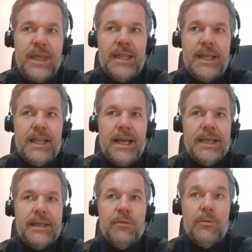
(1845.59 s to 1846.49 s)
and then I
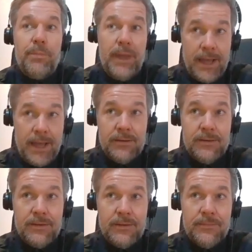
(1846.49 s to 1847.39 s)
can compare
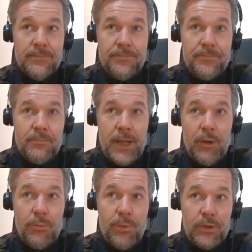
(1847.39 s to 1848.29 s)

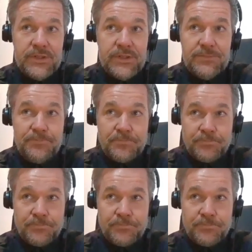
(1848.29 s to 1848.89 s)
my old pots